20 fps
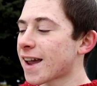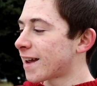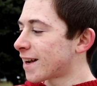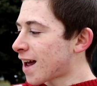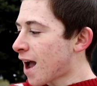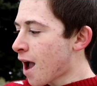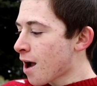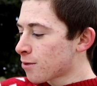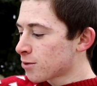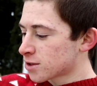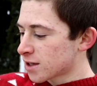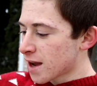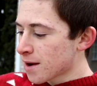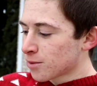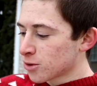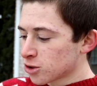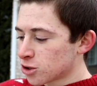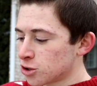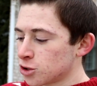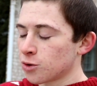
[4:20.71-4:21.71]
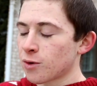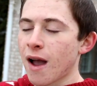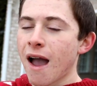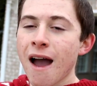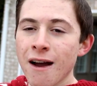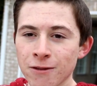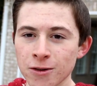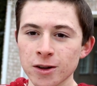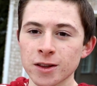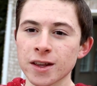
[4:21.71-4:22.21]
and I was able to do
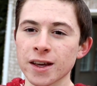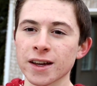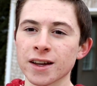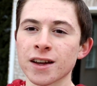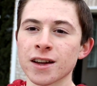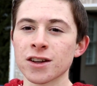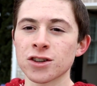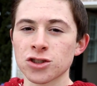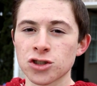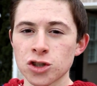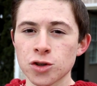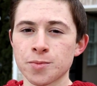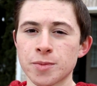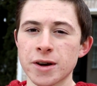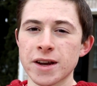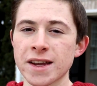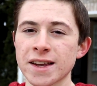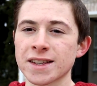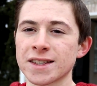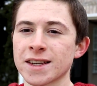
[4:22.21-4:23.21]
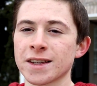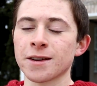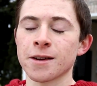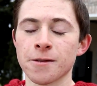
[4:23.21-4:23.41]
everything super easy,